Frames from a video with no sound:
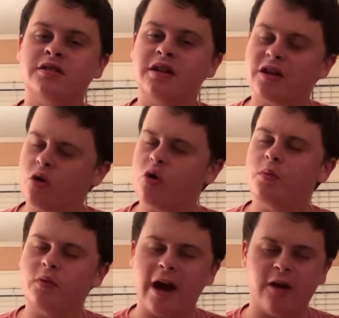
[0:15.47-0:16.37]

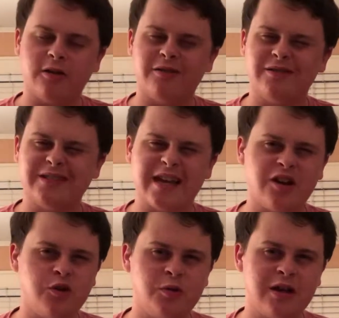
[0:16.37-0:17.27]
Nicole Brown. Is that
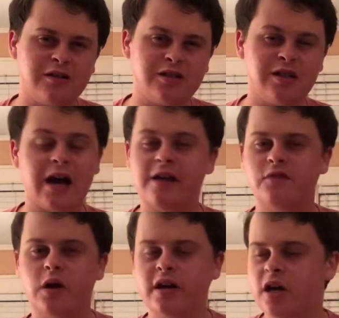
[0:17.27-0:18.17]
how you pronounce it? I have
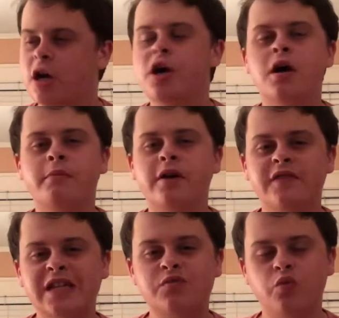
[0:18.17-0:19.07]
no idea.
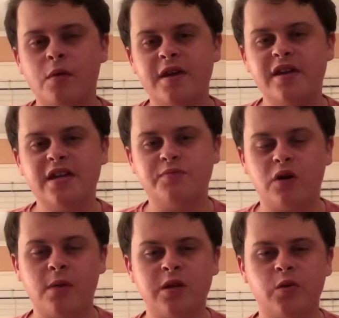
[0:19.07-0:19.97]
But this woman is
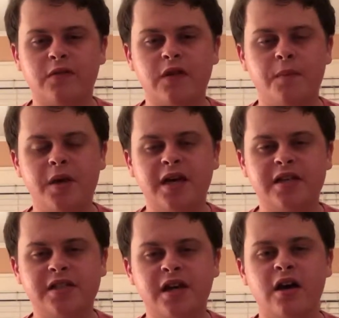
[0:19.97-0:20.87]
probably one of the
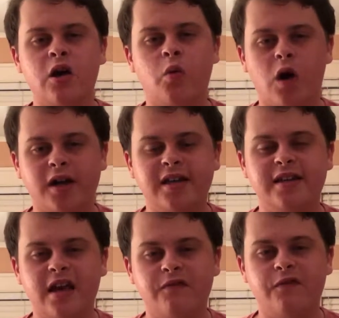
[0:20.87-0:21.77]
biggest Walking
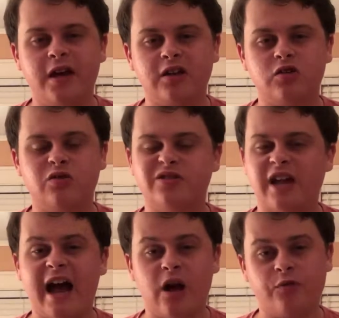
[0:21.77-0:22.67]
Dead
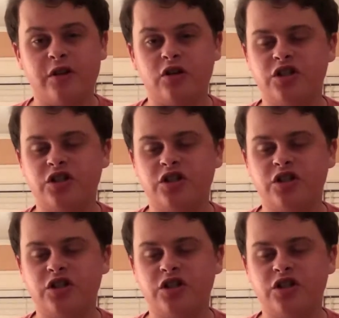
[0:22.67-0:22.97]
fangirls out there.